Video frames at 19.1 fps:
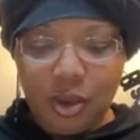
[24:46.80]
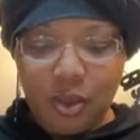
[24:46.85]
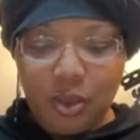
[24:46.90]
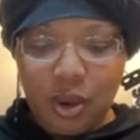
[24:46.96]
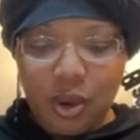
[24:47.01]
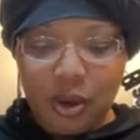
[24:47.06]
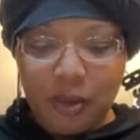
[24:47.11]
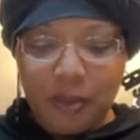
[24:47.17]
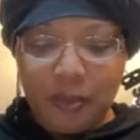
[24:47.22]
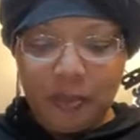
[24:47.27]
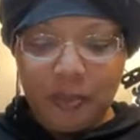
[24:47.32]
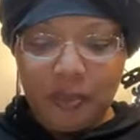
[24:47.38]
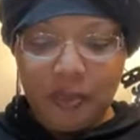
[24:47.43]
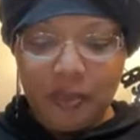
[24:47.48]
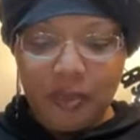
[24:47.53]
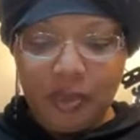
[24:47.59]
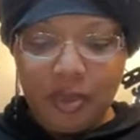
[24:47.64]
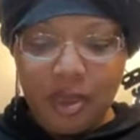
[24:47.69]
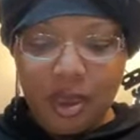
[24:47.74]
You're welcome.
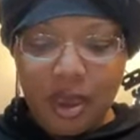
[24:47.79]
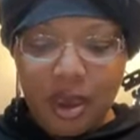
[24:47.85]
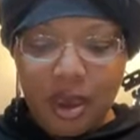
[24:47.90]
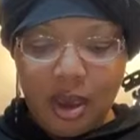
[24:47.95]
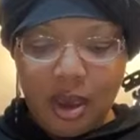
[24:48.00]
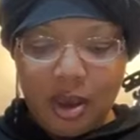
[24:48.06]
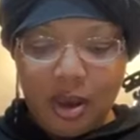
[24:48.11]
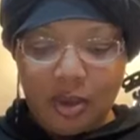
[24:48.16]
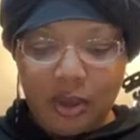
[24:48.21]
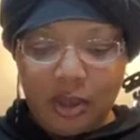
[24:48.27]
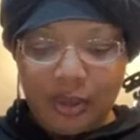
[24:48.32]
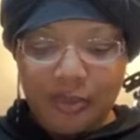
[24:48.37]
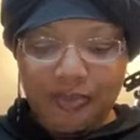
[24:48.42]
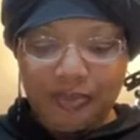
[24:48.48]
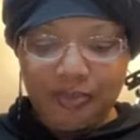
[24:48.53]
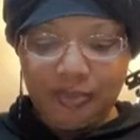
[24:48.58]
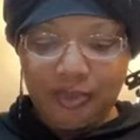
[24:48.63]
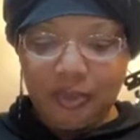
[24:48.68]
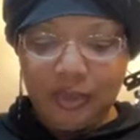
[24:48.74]
Hold
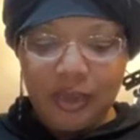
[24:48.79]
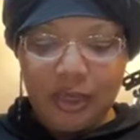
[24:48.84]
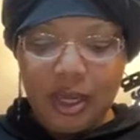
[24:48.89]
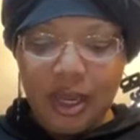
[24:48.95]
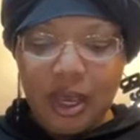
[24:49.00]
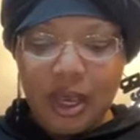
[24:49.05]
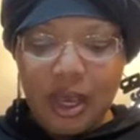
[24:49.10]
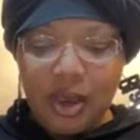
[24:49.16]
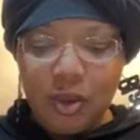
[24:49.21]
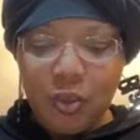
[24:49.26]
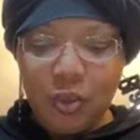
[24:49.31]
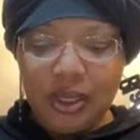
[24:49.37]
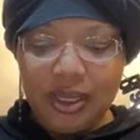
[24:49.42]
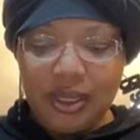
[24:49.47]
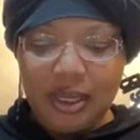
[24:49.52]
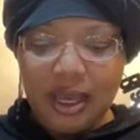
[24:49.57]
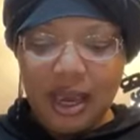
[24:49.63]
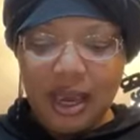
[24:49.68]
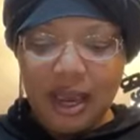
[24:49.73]
on. It
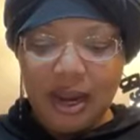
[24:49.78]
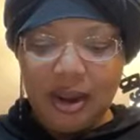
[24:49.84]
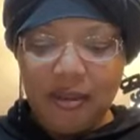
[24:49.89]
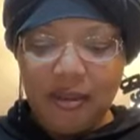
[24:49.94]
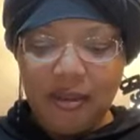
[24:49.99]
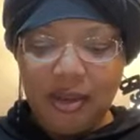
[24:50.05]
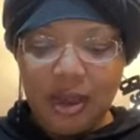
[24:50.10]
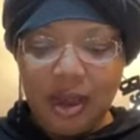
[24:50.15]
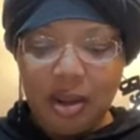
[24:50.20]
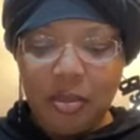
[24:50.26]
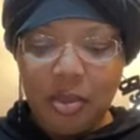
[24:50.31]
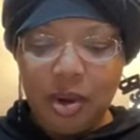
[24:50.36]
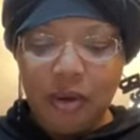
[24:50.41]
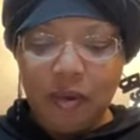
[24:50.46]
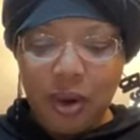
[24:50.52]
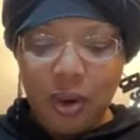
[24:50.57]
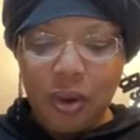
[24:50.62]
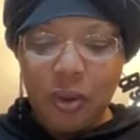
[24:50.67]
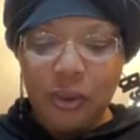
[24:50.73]
was said of them
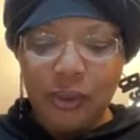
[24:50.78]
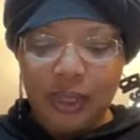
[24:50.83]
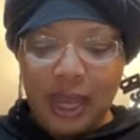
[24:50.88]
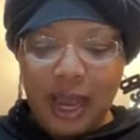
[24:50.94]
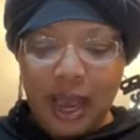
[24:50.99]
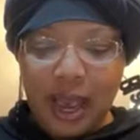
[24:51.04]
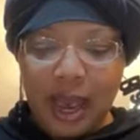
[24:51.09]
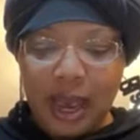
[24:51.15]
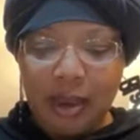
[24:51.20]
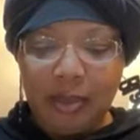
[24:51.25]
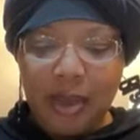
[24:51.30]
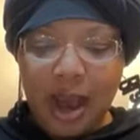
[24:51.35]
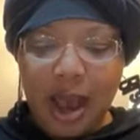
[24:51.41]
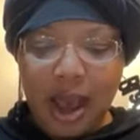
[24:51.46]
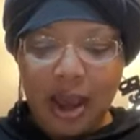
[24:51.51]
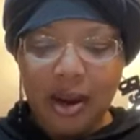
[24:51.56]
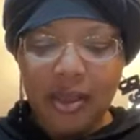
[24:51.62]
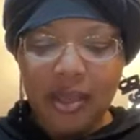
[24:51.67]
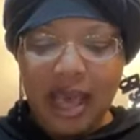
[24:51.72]
of old time,
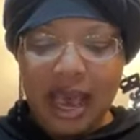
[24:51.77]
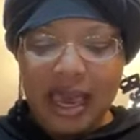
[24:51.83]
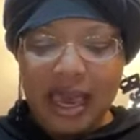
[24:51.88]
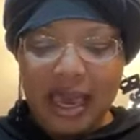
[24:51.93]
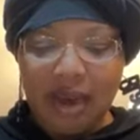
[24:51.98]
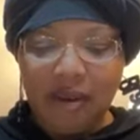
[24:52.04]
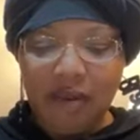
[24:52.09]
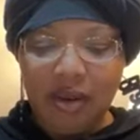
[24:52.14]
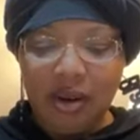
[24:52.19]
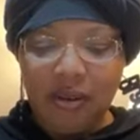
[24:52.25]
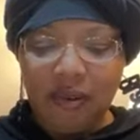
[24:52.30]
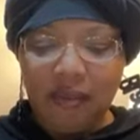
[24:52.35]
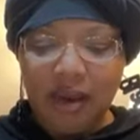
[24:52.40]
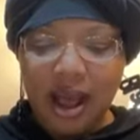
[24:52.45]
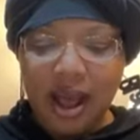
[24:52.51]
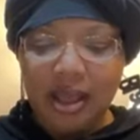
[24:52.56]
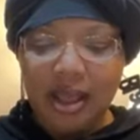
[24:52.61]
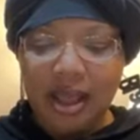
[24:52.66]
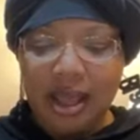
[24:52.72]
Honor thy heavenly
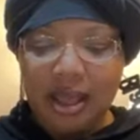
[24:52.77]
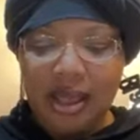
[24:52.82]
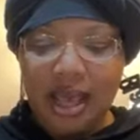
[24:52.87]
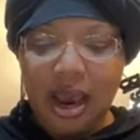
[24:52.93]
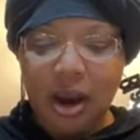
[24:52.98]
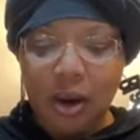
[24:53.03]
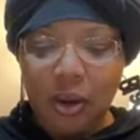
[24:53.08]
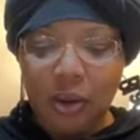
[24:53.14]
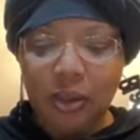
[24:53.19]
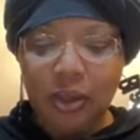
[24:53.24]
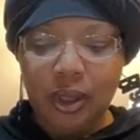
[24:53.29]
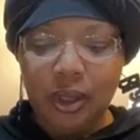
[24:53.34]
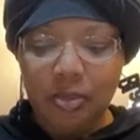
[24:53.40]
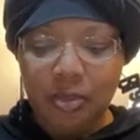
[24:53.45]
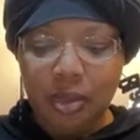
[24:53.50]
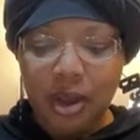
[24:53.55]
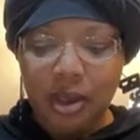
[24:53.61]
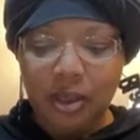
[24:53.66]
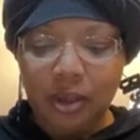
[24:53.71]
father and thy
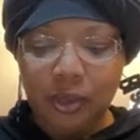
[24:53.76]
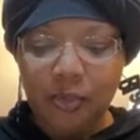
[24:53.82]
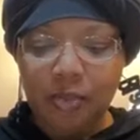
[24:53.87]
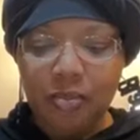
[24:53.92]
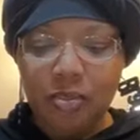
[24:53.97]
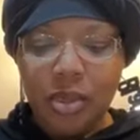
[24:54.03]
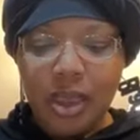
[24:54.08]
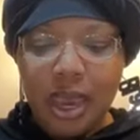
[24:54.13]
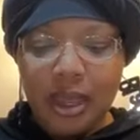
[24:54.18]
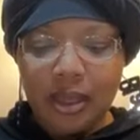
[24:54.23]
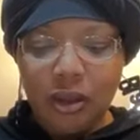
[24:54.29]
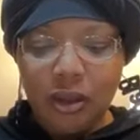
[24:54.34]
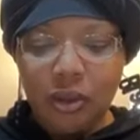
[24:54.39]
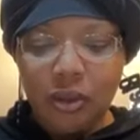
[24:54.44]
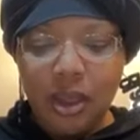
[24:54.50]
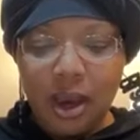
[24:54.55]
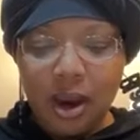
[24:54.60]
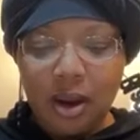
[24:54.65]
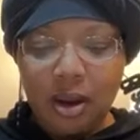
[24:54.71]
earthly mother, and
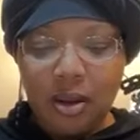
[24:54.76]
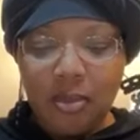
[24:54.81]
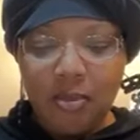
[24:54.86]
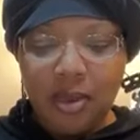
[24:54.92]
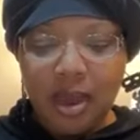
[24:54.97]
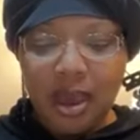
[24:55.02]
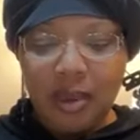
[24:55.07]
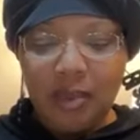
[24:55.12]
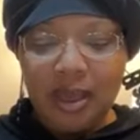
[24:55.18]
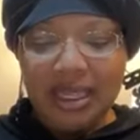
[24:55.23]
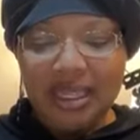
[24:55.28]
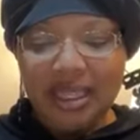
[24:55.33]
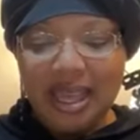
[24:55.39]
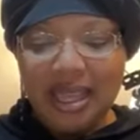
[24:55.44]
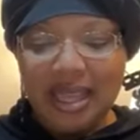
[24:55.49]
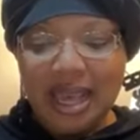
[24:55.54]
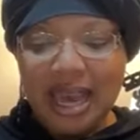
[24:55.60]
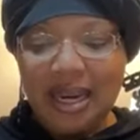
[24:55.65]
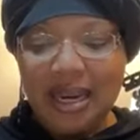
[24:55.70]
do their commandments,
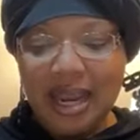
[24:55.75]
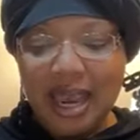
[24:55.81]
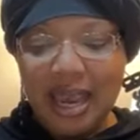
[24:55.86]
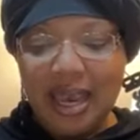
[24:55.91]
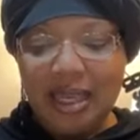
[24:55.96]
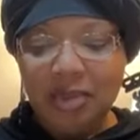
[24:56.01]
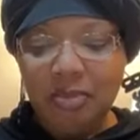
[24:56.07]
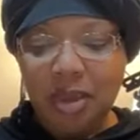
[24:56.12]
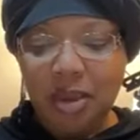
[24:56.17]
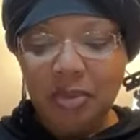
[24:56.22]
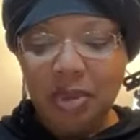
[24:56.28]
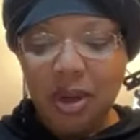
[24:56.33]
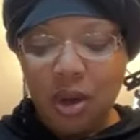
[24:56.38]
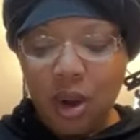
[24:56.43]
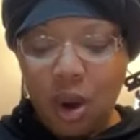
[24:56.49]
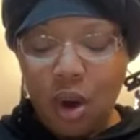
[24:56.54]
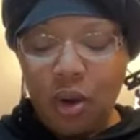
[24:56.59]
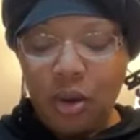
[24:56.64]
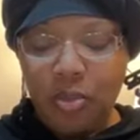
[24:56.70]
that thy days may be
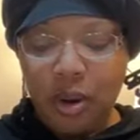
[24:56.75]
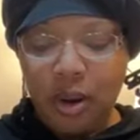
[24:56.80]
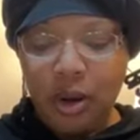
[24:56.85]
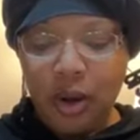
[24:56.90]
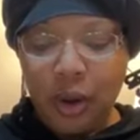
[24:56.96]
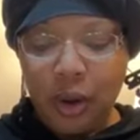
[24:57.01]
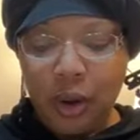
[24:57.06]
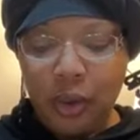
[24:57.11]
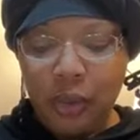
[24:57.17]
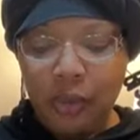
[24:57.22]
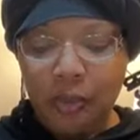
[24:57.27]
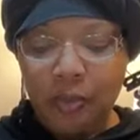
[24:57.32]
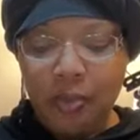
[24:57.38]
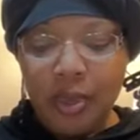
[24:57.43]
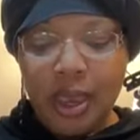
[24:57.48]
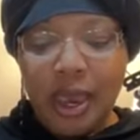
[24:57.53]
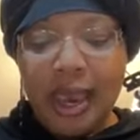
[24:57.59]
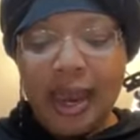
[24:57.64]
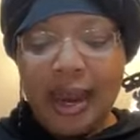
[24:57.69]
long upon the earth.
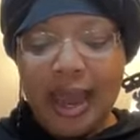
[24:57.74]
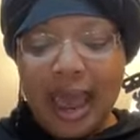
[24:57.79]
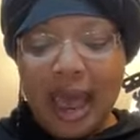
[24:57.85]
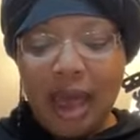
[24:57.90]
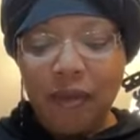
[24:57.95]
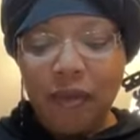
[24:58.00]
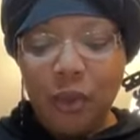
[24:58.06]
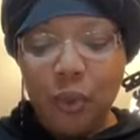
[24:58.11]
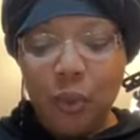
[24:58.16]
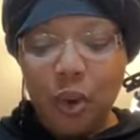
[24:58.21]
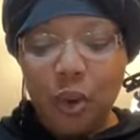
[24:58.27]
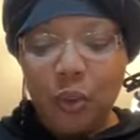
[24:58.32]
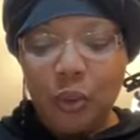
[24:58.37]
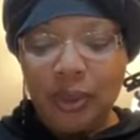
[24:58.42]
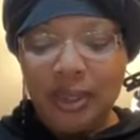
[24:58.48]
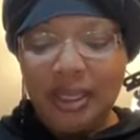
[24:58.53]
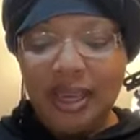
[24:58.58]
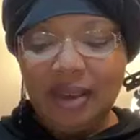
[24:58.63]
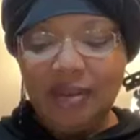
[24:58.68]
And afterward
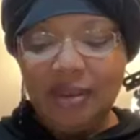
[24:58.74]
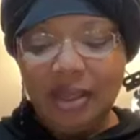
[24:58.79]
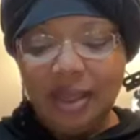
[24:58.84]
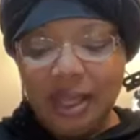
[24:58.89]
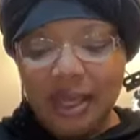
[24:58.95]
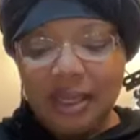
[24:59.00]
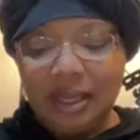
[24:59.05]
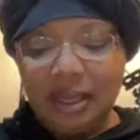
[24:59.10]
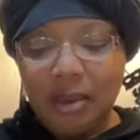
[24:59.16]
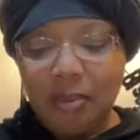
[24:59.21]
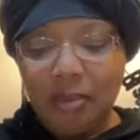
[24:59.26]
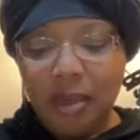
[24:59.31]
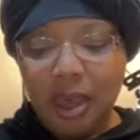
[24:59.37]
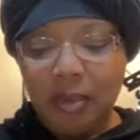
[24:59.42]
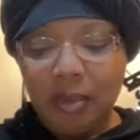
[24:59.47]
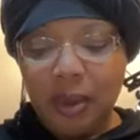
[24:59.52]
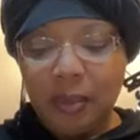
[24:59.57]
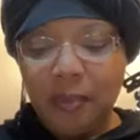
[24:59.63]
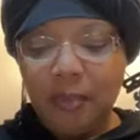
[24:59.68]
was given this
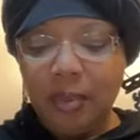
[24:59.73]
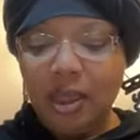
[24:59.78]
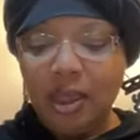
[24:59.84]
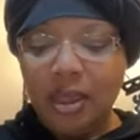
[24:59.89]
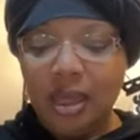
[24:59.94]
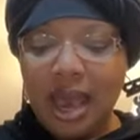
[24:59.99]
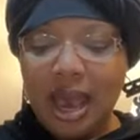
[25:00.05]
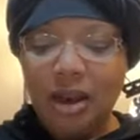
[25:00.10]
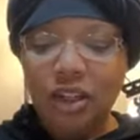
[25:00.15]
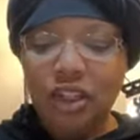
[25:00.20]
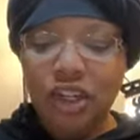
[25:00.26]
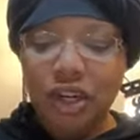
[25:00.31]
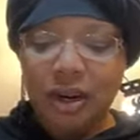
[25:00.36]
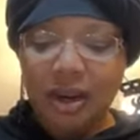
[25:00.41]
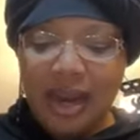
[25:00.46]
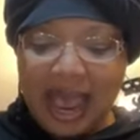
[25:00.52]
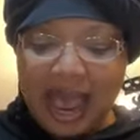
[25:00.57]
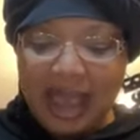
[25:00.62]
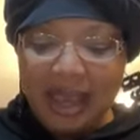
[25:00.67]
commandment Thou
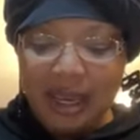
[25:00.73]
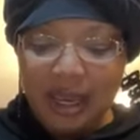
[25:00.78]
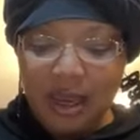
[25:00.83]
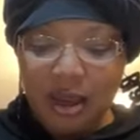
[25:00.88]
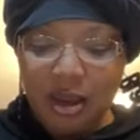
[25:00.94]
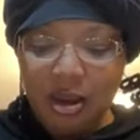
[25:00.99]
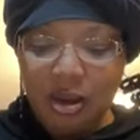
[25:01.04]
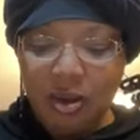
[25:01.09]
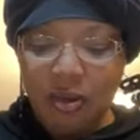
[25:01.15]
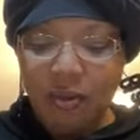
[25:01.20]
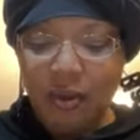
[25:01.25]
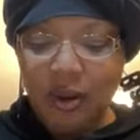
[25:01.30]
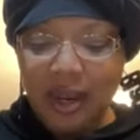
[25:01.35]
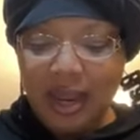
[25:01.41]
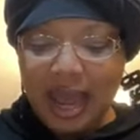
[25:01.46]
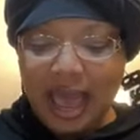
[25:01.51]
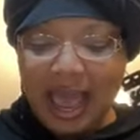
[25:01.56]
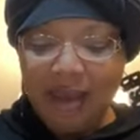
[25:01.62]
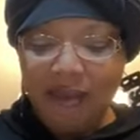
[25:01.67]
shalt not kill, for
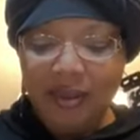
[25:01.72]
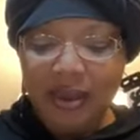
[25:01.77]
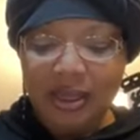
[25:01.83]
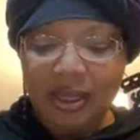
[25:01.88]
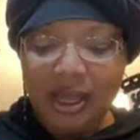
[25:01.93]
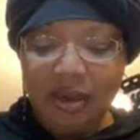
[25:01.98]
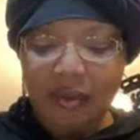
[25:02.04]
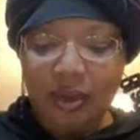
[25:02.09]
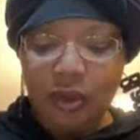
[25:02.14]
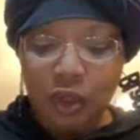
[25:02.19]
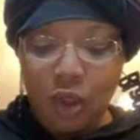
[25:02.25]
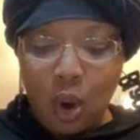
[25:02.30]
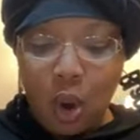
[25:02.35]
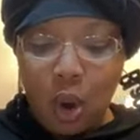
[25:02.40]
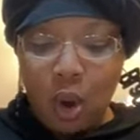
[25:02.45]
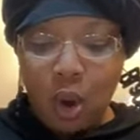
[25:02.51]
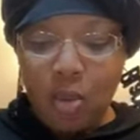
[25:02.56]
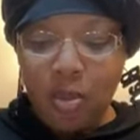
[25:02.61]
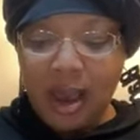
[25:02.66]
life is given to
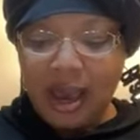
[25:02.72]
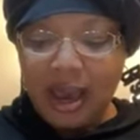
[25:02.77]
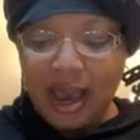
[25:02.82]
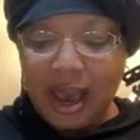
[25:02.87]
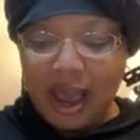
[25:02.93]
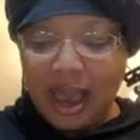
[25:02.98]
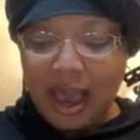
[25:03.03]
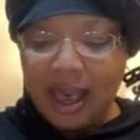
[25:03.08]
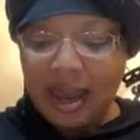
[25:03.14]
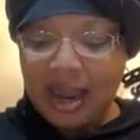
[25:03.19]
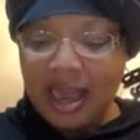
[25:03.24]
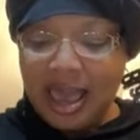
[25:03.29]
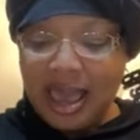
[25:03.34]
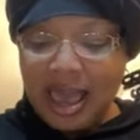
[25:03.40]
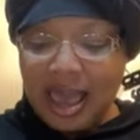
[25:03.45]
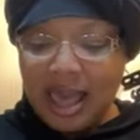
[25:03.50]
all by God,